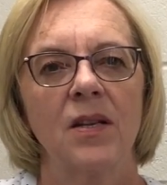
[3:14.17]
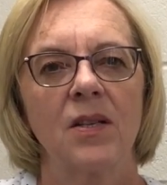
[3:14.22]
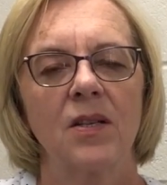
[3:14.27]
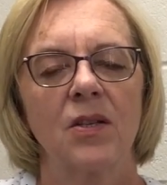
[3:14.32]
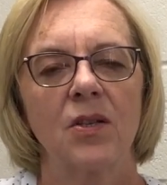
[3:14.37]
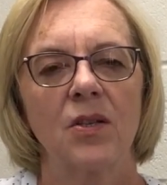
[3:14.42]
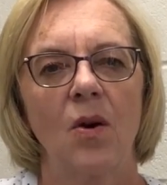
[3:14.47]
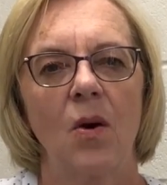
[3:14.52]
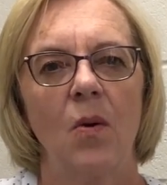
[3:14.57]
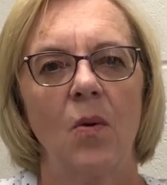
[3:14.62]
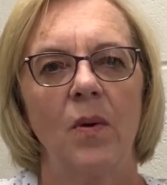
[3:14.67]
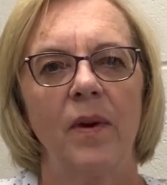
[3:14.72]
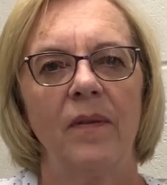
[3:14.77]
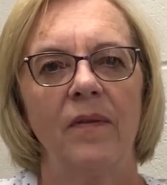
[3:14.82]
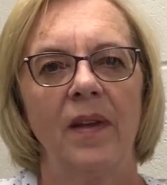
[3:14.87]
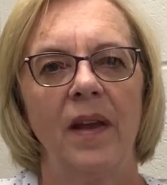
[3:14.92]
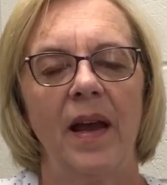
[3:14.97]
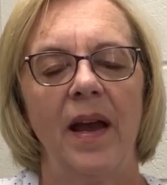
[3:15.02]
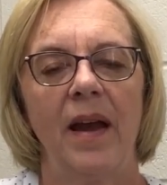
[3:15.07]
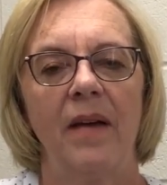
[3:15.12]
So
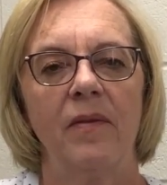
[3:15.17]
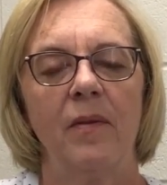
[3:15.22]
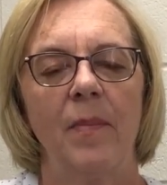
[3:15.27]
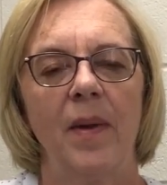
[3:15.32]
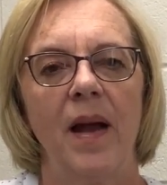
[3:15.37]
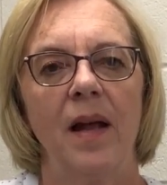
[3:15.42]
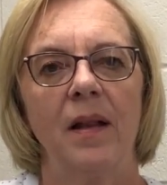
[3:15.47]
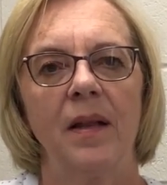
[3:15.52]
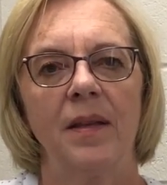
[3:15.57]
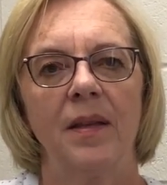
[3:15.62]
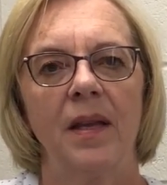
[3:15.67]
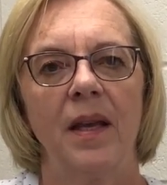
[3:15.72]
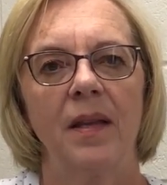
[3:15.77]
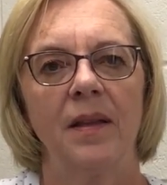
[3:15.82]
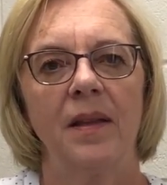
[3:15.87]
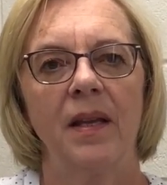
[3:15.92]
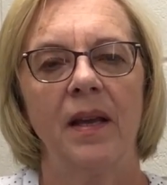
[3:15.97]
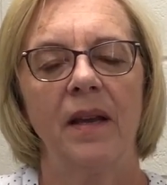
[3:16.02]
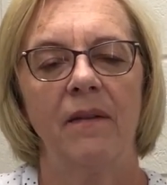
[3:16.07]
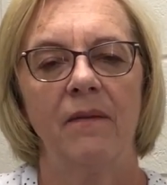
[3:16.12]
if they have a ballot
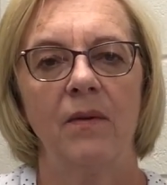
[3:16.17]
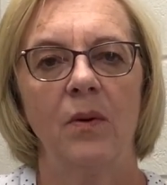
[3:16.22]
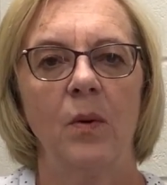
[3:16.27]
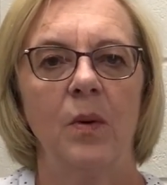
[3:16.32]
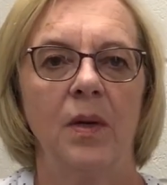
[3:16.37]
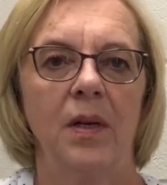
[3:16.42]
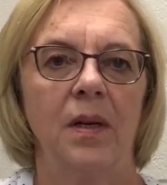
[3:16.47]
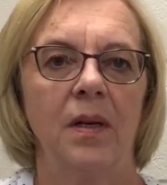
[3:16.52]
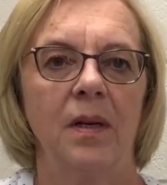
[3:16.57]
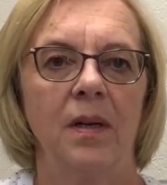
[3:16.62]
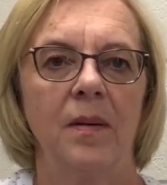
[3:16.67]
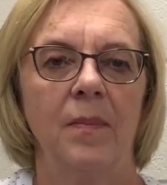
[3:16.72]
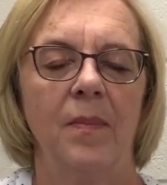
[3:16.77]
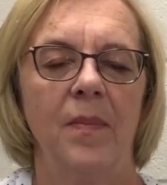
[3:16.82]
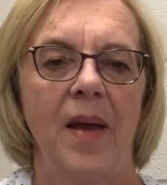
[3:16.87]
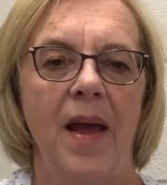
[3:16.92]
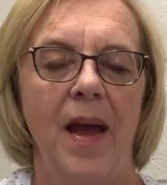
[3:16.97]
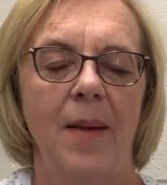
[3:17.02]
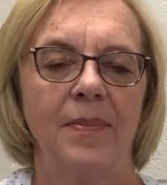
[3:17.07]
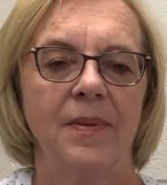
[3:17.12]
that they voted
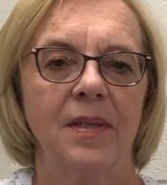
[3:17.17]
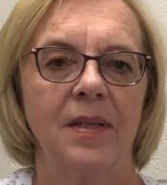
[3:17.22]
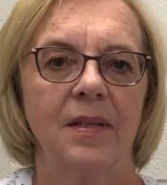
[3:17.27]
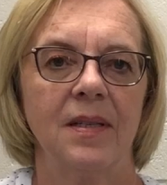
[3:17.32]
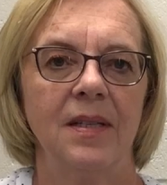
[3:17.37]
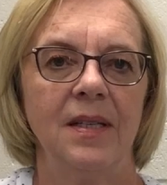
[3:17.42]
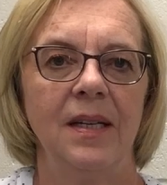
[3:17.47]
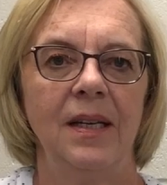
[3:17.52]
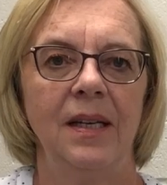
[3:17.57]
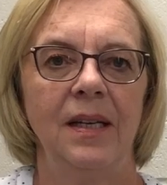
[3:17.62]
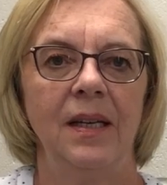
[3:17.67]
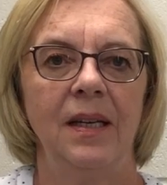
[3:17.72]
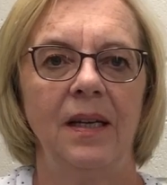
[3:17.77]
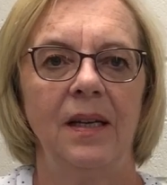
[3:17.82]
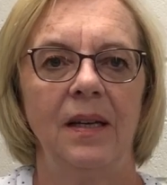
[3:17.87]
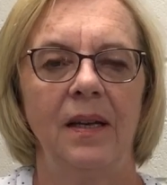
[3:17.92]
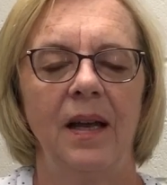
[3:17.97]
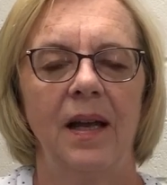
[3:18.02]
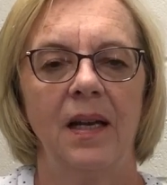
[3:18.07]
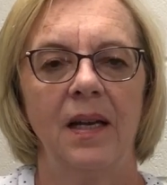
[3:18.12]

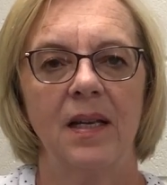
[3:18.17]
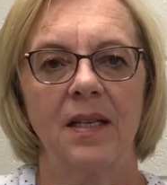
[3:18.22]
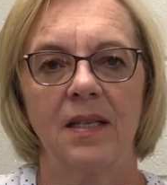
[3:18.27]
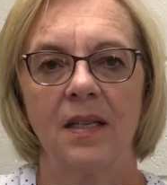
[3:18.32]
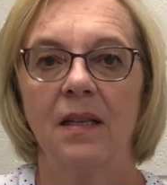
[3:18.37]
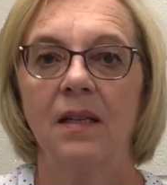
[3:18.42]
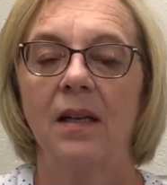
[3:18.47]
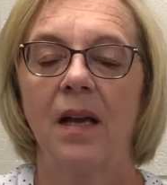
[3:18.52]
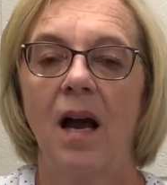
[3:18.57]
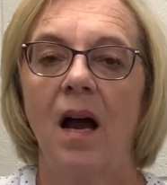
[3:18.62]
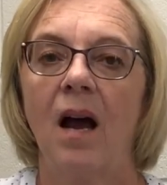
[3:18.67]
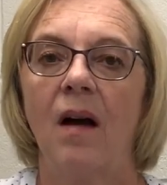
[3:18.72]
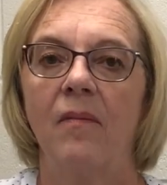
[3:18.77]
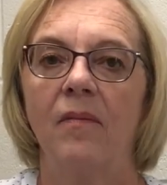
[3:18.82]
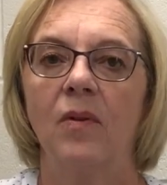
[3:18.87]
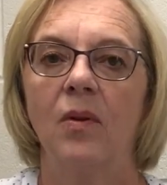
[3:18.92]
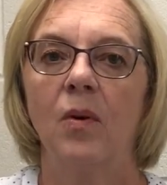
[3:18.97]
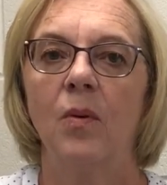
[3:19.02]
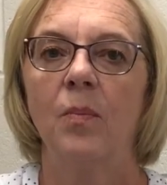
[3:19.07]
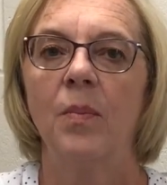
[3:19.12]
absentee and it's in the
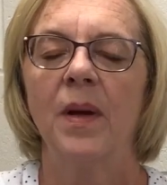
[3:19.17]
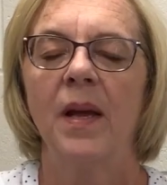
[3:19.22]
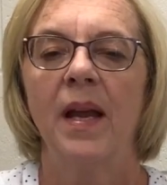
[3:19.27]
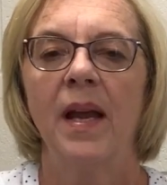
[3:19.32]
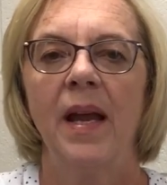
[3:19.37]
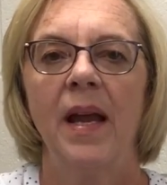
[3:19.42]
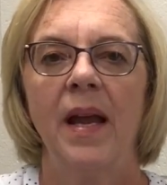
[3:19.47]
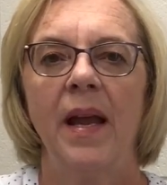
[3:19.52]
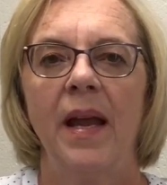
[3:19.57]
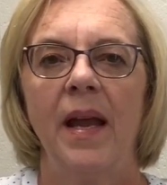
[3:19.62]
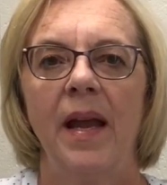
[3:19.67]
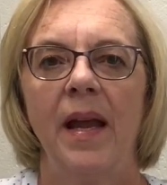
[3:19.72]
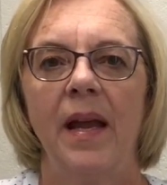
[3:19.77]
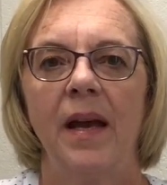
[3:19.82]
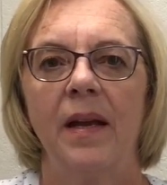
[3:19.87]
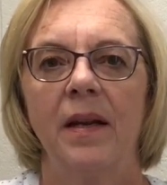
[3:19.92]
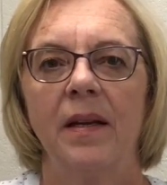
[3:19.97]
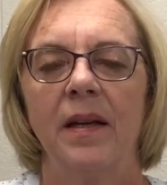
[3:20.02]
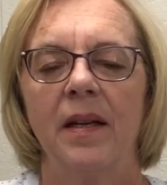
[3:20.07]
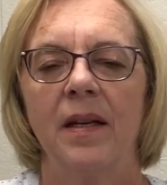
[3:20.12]
envelope
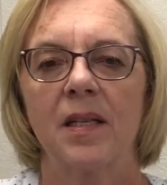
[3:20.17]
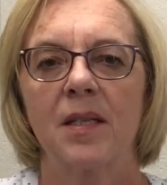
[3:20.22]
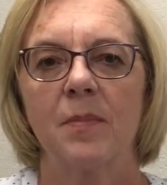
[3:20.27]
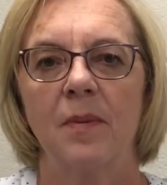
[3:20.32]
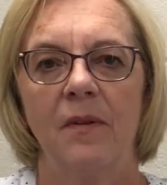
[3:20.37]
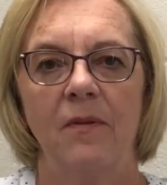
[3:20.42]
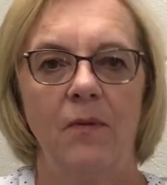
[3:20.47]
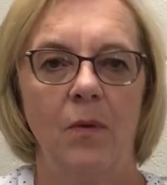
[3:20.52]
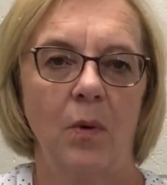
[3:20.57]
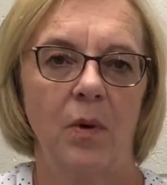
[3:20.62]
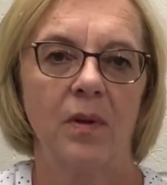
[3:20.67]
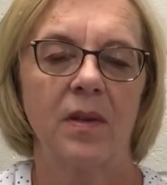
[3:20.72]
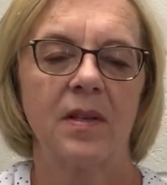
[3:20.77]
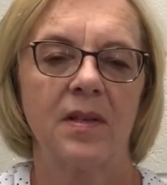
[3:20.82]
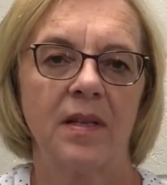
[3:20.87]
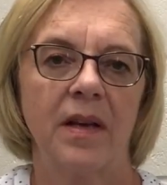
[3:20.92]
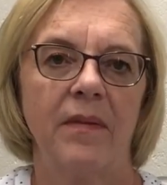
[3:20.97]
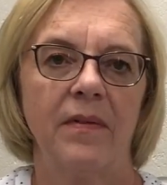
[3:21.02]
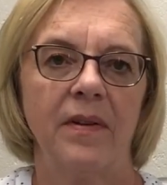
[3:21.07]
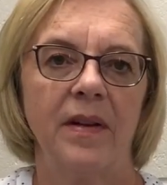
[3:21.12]
and it's before the
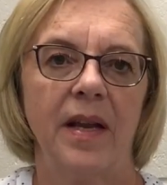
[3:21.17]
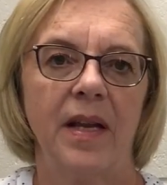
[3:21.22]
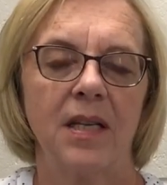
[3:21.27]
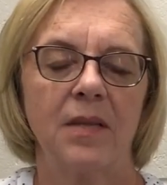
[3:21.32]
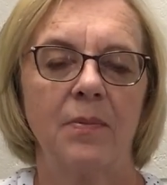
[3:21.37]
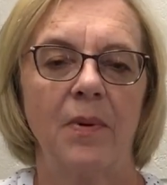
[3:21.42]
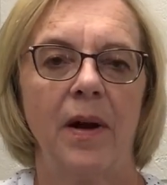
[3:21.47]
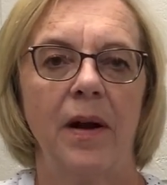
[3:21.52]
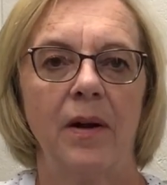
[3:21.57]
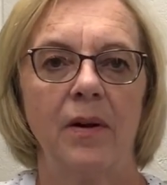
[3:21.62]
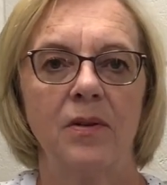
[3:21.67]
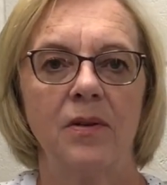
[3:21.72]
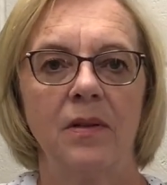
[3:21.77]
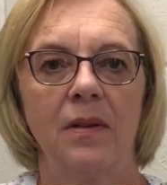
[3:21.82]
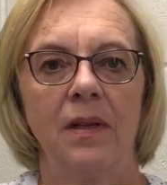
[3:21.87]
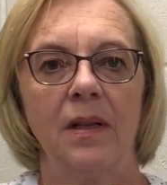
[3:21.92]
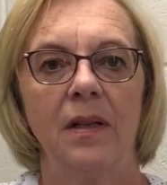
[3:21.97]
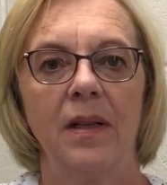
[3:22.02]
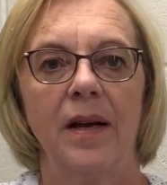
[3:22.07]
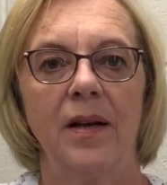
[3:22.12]
7 days prior to
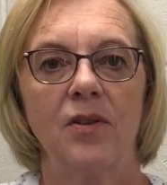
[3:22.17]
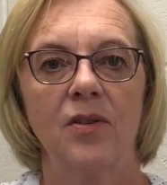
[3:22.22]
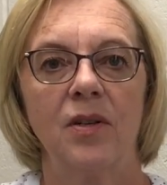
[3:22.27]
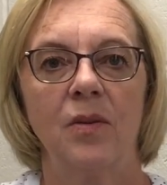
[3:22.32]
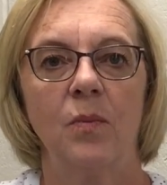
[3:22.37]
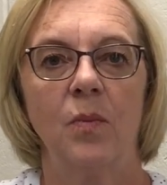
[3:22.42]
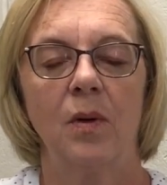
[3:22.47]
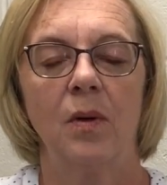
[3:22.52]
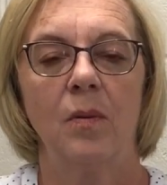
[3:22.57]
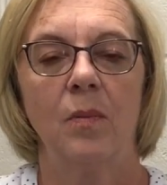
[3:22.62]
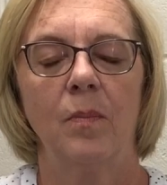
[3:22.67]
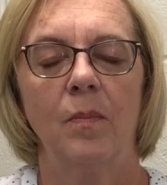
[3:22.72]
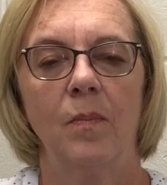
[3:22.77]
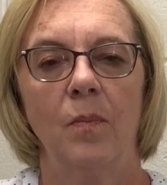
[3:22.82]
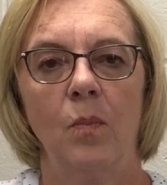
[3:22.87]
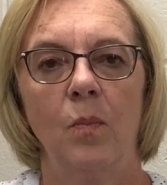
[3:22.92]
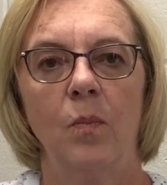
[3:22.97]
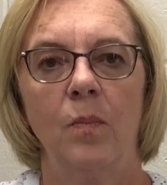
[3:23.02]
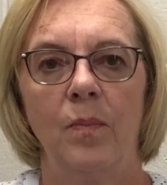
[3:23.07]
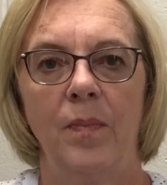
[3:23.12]
the election,
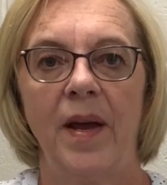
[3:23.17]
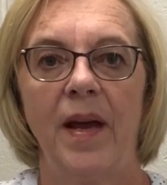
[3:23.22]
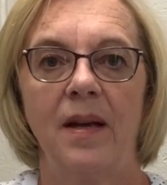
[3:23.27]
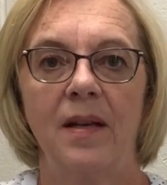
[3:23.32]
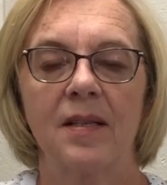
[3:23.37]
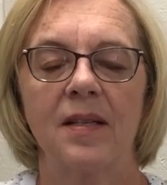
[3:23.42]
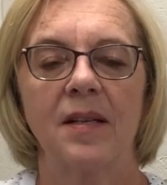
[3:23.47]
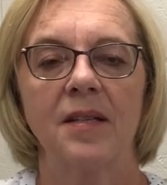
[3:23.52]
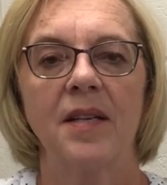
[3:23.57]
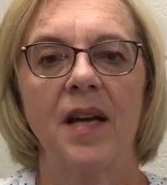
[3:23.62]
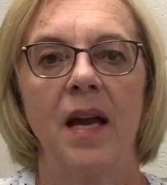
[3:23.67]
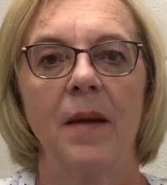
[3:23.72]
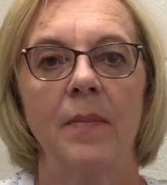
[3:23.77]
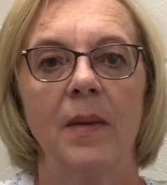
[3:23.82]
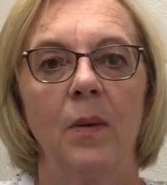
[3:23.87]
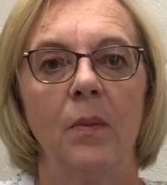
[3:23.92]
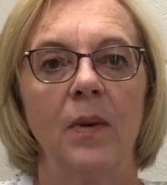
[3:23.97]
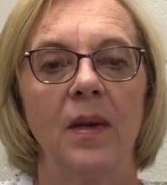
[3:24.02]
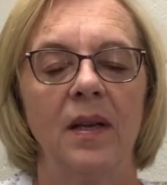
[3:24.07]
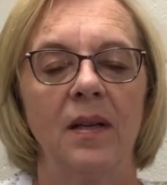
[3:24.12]
that is the time
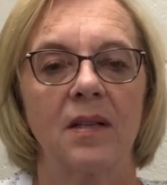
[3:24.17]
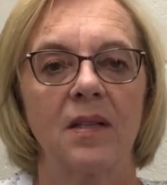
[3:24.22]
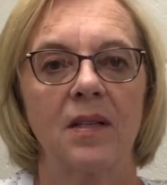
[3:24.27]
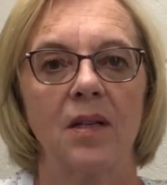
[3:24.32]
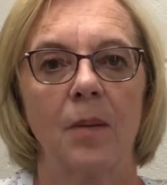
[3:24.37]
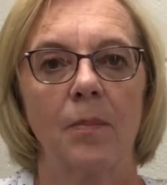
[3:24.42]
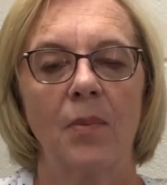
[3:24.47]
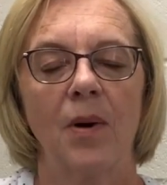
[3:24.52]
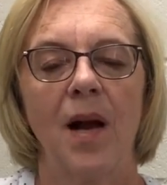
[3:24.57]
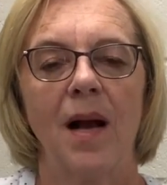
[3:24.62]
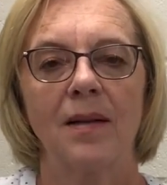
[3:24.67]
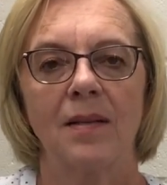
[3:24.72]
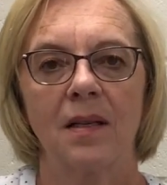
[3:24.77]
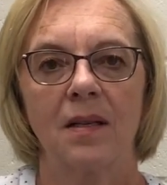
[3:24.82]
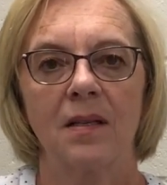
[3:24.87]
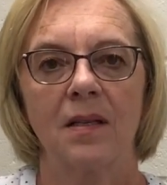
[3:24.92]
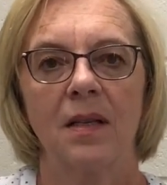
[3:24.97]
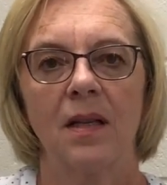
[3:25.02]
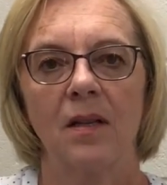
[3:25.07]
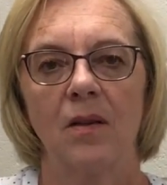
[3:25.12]
that we can start
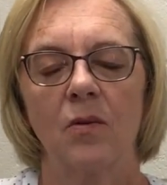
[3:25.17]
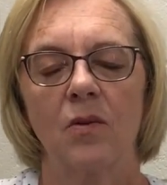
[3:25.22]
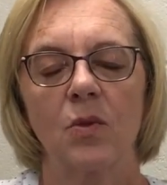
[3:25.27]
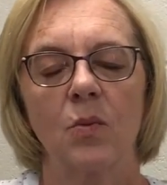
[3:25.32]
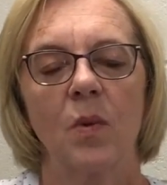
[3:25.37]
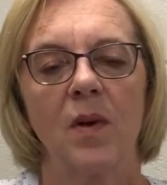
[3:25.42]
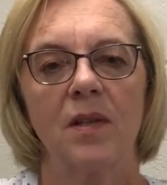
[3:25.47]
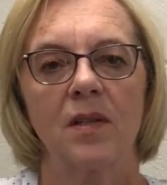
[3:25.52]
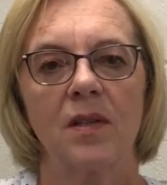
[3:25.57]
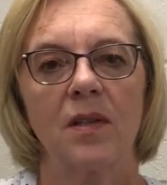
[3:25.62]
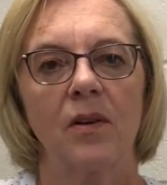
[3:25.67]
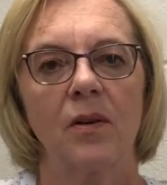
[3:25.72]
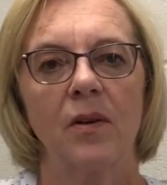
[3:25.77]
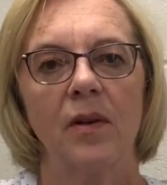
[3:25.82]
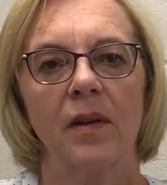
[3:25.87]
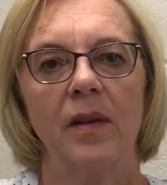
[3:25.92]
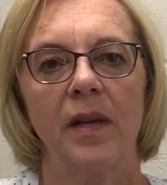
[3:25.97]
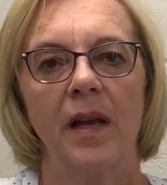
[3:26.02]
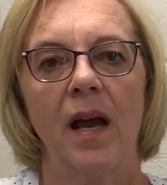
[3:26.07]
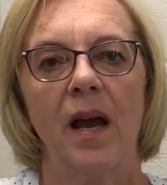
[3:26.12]
processing those ones that are
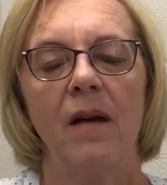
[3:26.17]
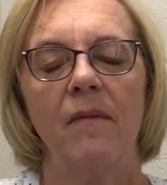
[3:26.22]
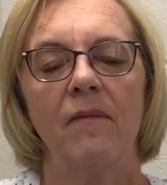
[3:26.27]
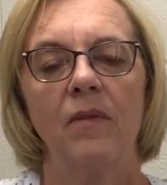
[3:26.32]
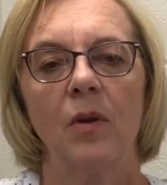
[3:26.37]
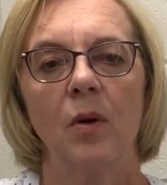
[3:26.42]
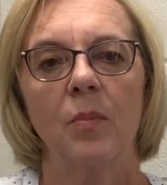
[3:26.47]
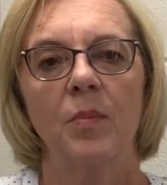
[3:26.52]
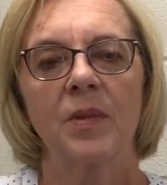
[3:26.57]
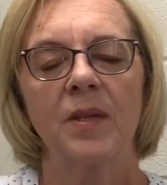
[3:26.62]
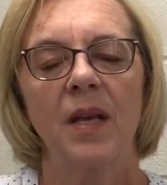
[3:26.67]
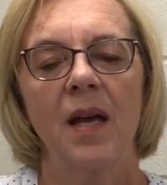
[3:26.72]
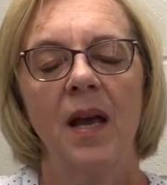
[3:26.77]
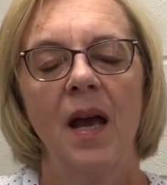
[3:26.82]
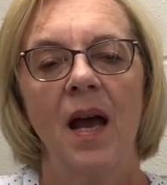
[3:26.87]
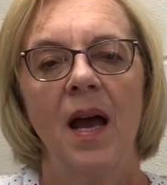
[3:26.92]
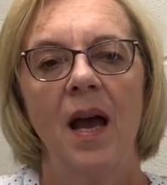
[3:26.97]
in the envelopes.